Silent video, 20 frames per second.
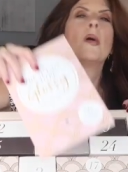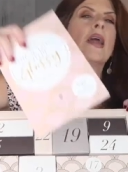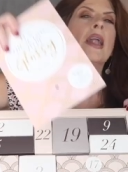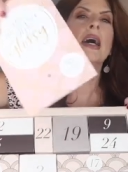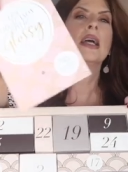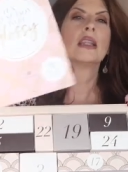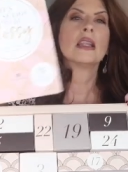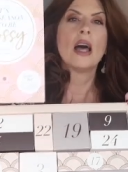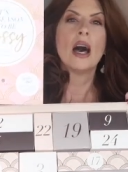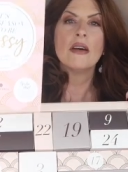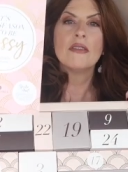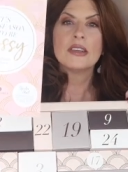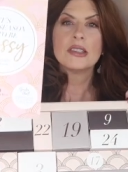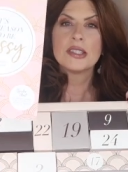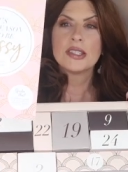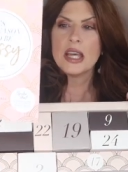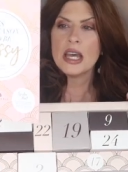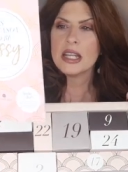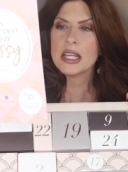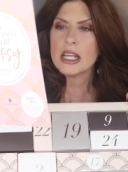What I love
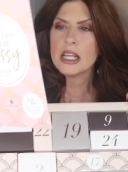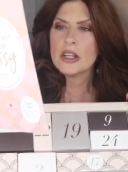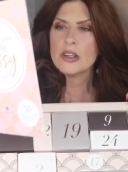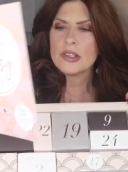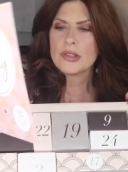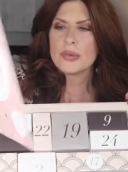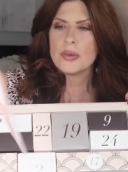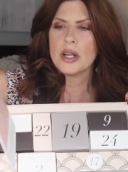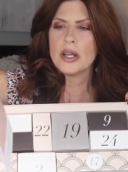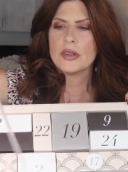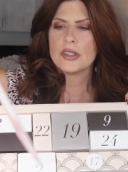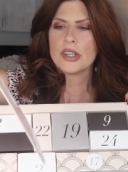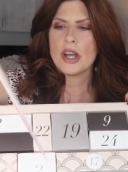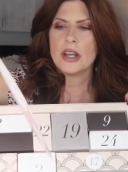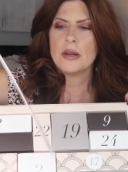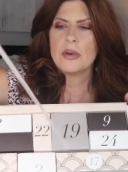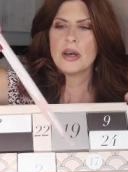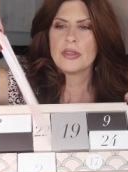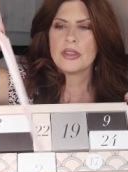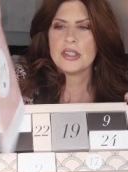is that, here's what I was
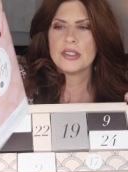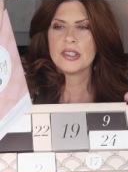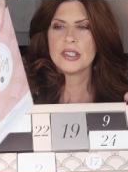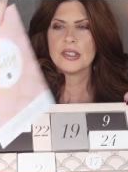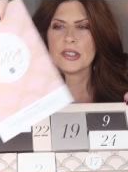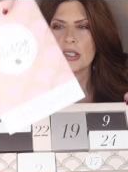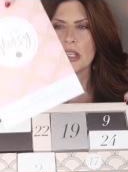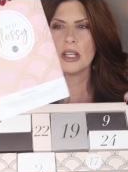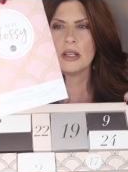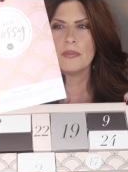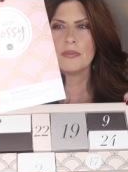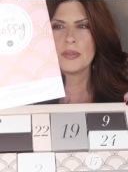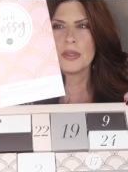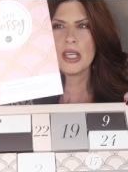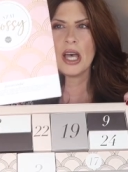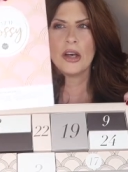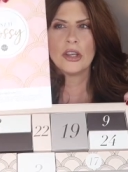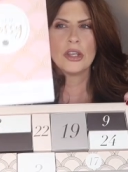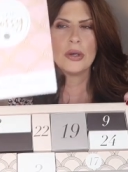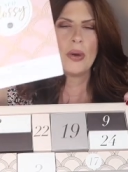talking about, this is going to
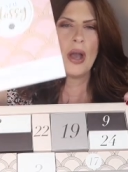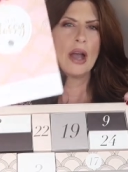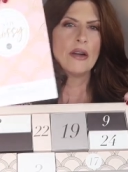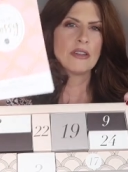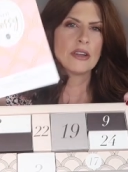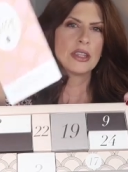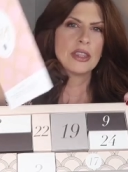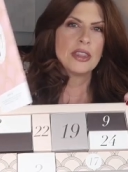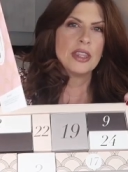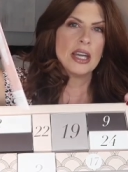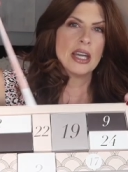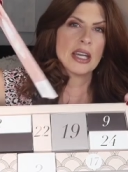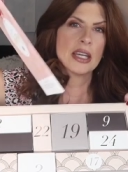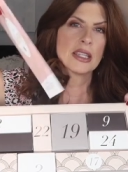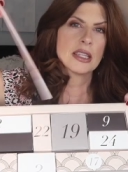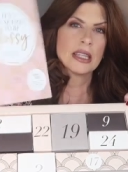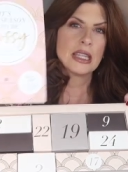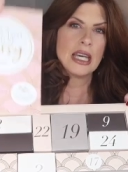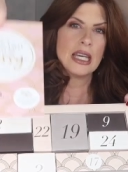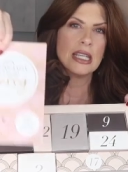tell you
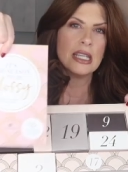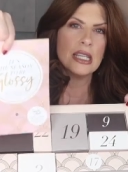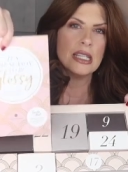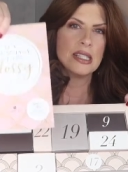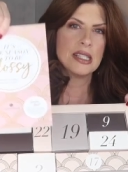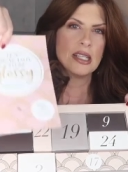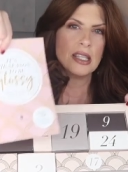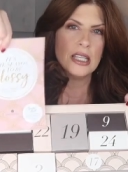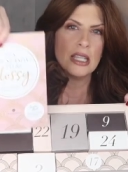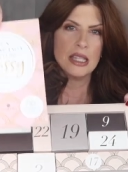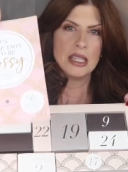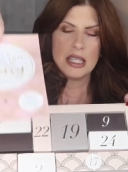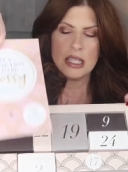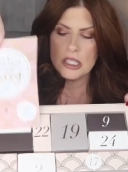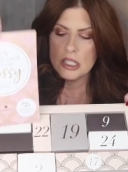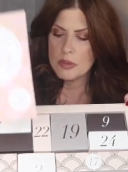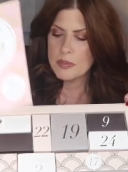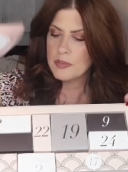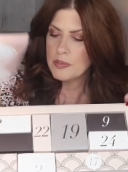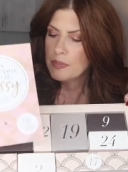everything that is in
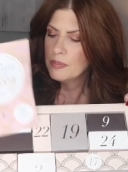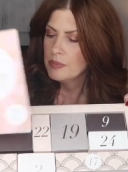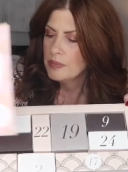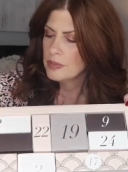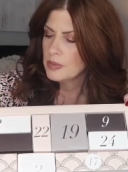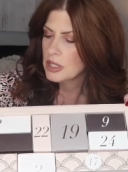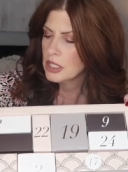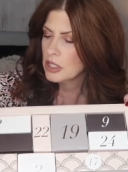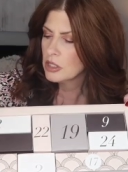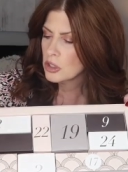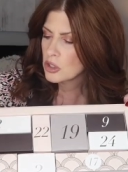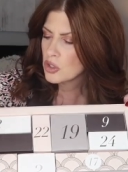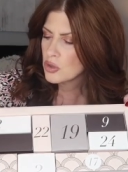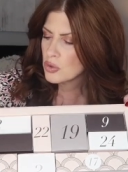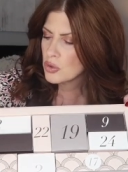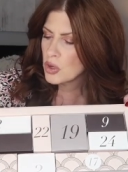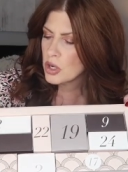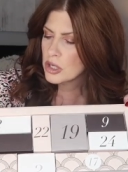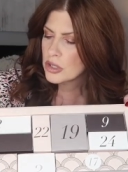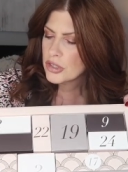these little
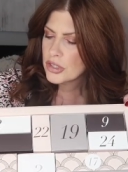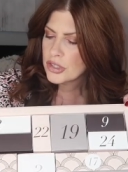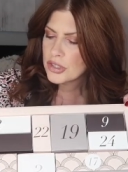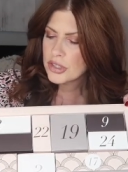drawers.